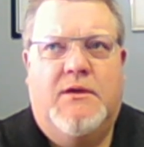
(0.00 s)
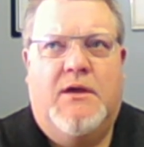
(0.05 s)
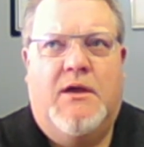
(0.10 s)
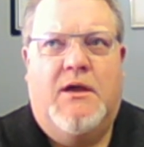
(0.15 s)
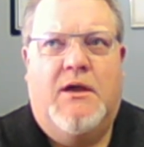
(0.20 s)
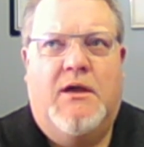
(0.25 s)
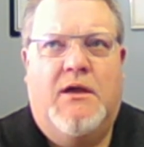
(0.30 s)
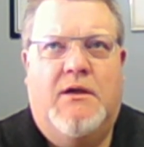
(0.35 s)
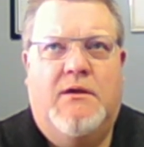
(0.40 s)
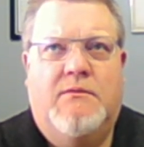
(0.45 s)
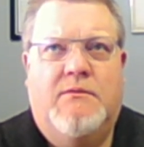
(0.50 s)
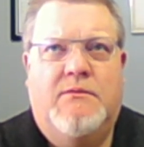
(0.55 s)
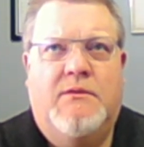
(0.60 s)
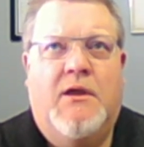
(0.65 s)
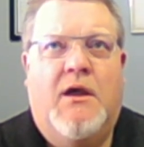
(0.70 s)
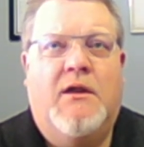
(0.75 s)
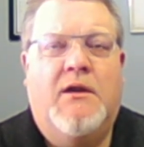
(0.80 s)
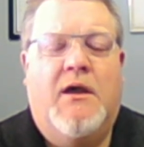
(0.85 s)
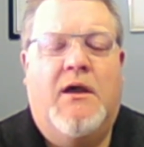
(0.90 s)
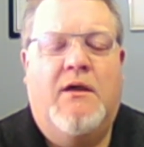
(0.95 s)
uh,
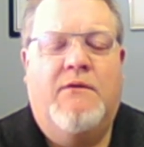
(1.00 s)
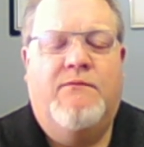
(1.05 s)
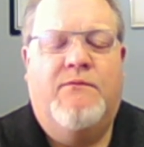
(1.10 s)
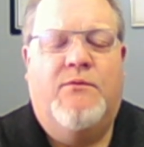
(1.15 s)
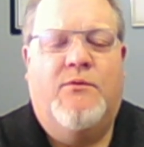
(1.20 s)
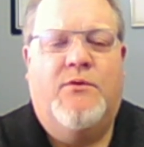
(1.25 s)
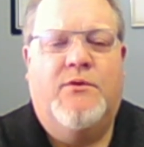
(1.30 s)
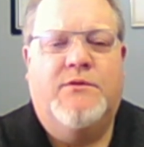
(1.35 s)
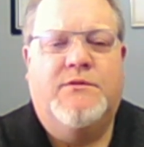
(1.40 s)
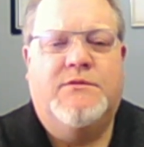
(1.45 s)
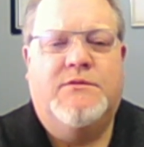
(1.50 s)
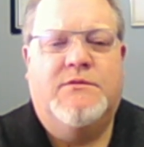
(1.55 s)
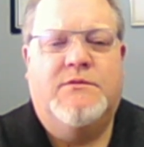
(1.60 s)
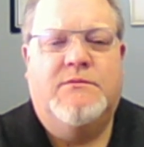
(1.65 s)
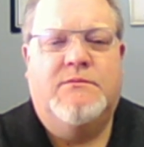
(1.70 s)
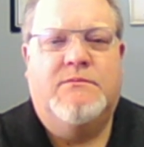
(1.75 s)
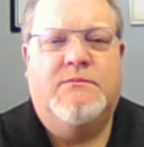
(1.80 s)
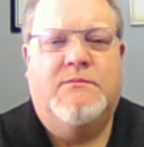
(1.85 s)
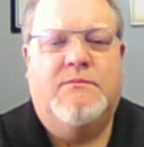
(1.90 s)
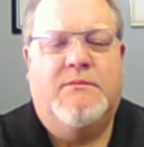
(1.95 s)
non high force
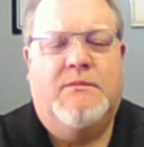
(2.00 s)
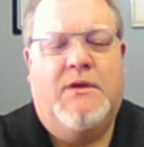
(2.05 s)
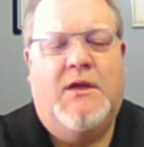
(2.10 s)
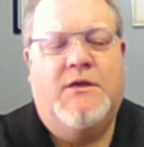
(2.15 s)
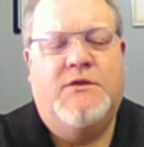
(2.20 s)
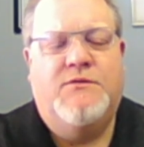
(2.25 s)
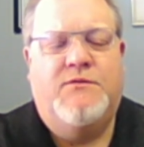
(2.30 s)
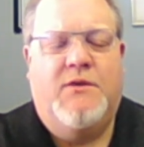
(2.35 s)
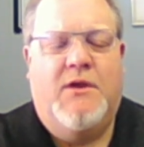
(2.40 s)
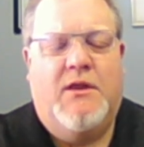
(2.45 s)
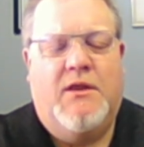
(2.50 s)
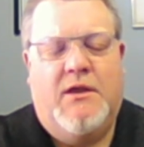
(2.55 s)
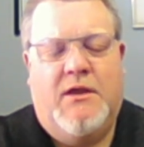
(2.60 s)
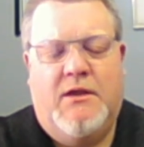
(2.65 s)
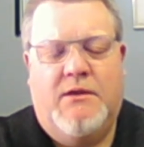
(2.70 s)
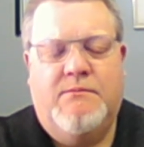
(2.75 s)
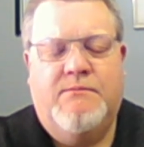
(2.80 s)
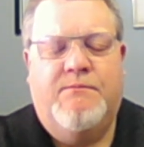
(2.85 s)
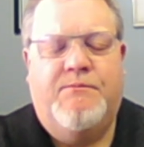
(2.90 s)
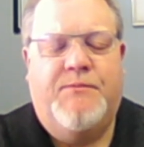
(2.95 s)

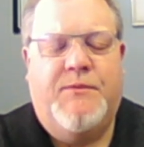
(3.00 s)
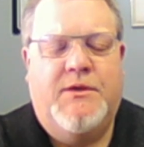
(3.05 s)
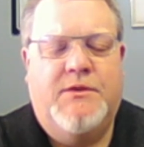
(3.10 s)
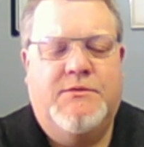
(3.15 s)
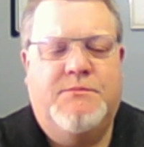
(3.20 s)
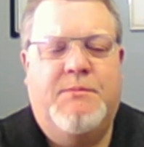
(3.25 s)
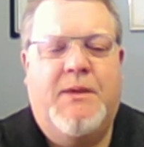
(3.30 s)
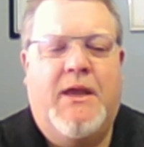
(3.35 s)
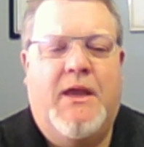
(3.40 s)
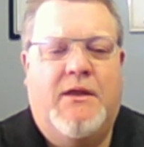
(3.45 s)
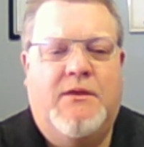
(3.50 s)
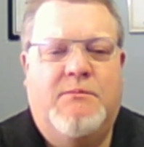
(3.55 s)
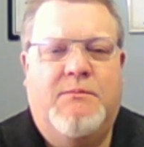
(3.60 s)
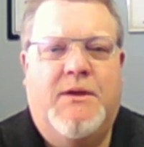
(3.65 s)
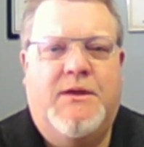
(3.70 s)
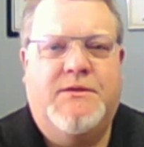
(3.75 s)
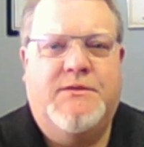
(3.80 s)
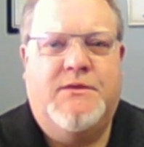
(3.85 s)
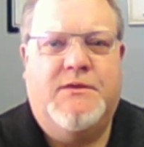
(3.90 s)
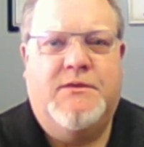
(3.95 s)
HVLA is banned
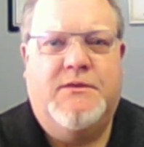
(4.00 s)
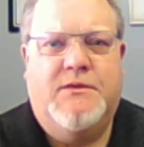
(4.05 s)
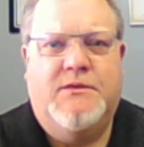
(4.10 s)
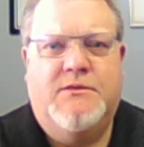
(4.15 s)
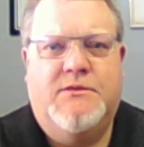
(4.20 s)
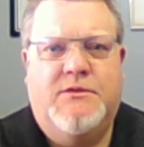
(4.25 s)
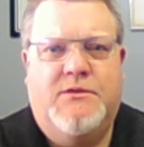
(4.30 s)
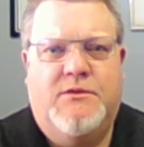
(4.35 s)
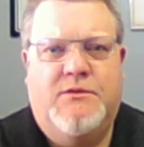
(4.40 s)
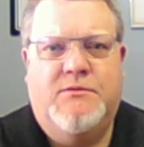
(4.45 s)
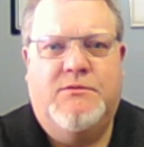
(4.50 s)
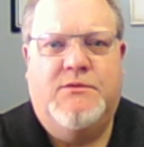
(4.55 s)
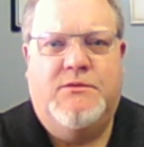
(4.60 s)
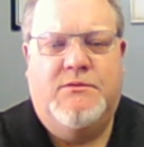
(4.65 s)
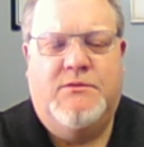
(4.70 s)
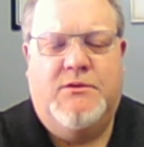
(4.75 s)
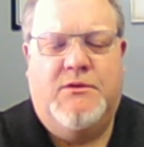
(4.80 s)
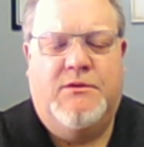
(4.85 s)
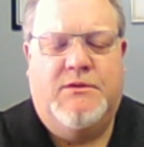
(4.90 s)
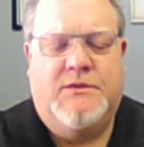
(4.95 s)
basically until you
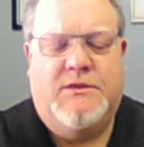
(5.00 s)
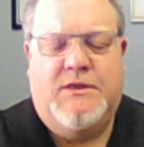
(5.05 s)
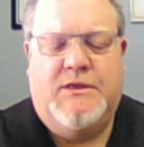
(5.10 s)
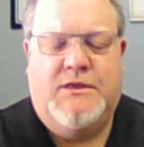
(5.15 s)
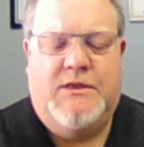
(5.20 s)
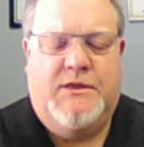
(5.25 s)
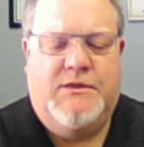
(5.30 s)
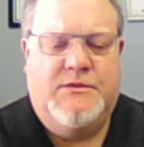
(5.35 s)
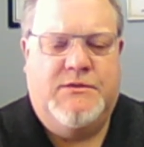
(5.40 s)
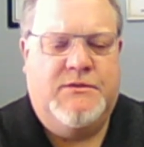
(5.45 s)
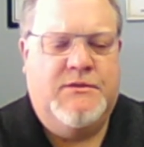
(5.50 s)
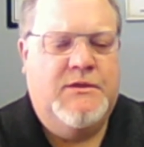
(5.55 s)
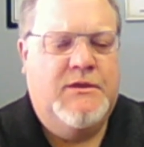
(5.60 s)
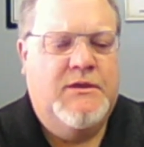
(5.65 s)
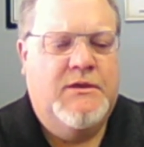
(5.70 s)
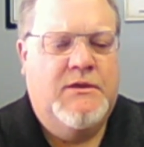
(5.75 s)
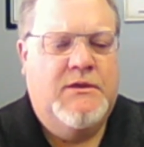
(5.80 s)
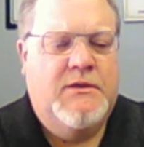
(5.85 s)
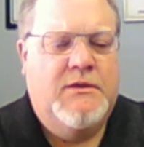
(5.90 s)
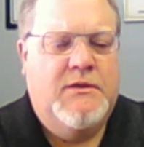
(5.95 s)
turn a teenager.
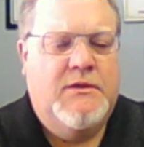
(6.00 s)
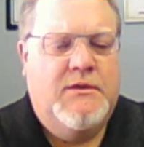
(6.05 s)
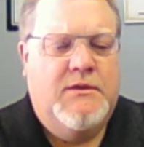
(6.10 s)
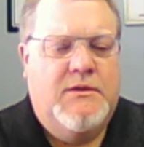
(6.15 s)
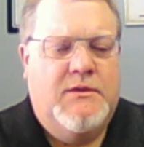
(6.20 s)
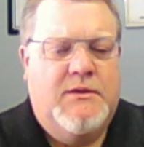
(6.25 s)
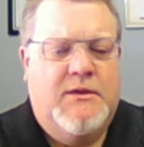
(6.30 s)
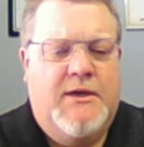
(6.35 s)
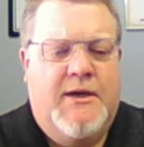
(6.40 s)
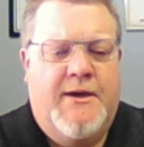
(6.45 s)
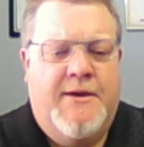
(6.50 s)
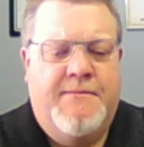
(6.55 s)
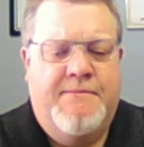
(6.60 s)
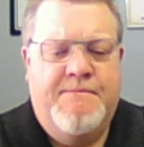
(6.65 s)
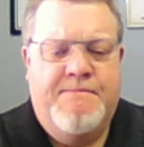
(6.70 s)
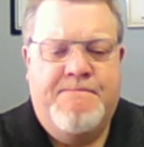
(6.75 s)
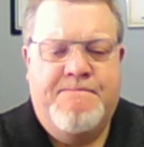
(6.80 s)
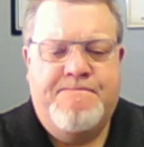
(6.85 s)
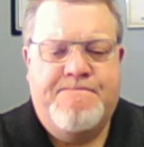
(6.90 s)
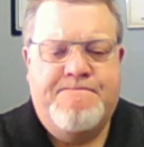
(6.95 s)
Um,